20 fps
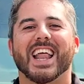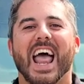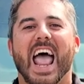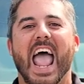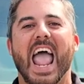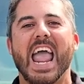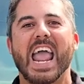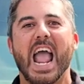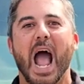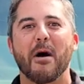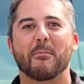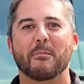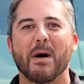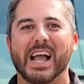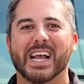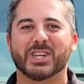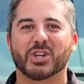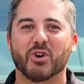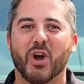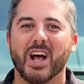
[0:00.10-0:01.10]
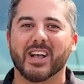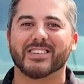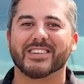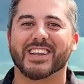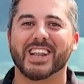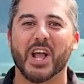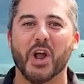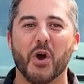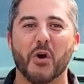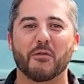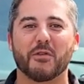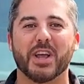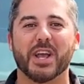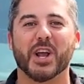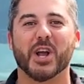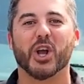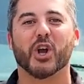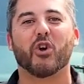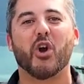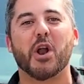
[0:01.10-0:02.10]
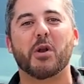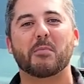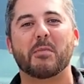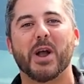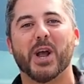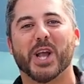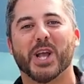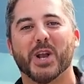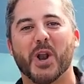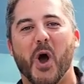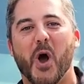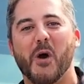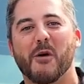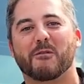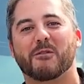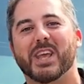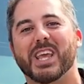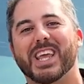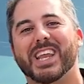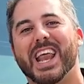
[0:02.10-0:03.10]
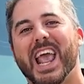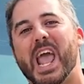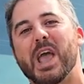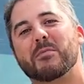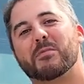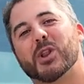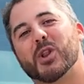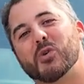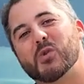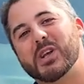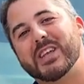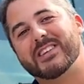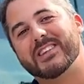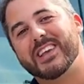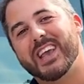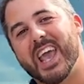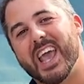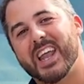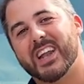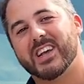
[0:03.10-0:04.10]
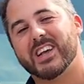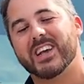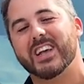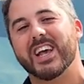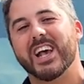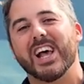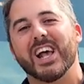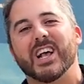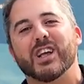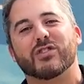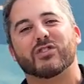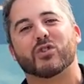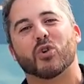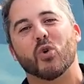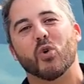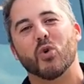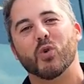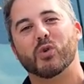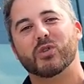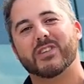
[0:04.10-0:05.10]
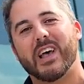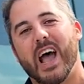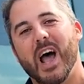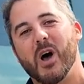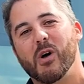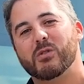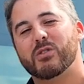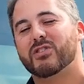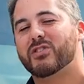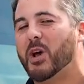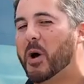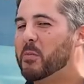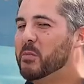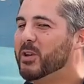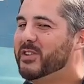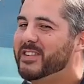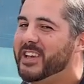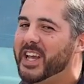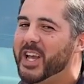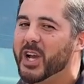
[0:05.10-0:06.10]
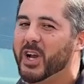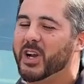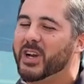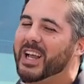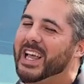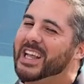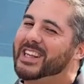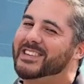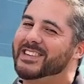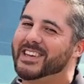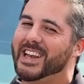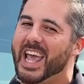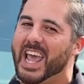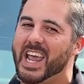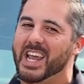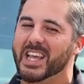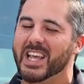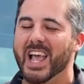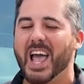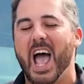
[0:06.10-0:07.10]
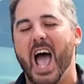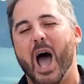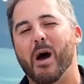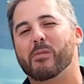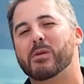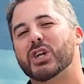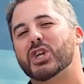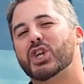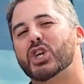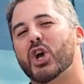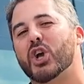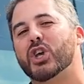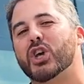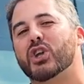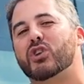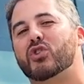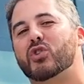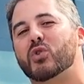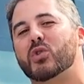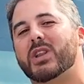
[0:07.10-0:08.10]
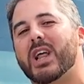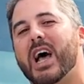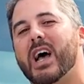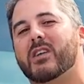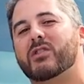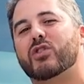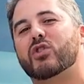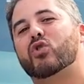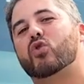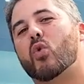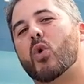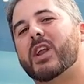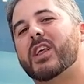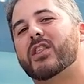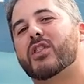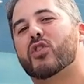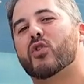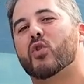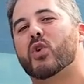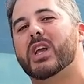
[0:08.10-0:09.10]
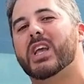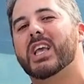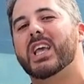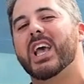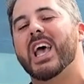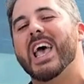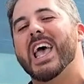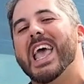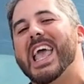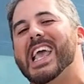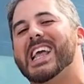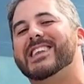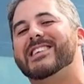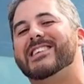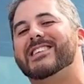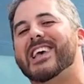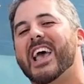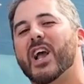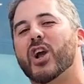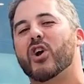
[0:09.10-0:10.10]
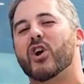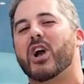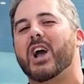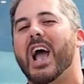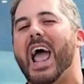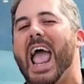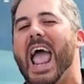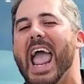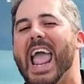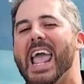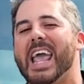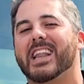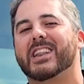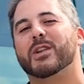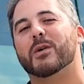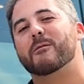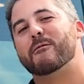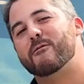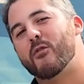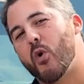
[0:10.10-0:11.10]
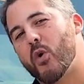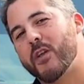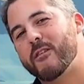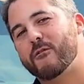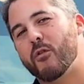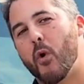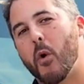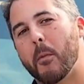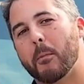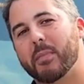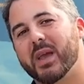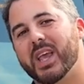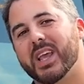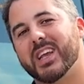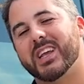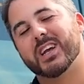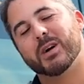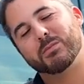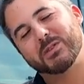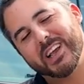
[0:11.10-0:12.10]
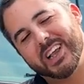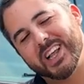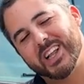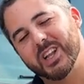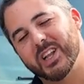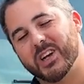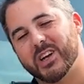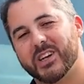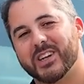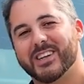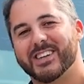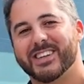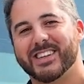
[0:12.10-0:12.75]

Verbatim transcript: Hey, I'm Mike Trosclair over here at Great American RV in Hammond, Louisiana. School's out, summer's here, and today I'm gonna show you a 2023 Entegra Anthem 44B. Come take a look.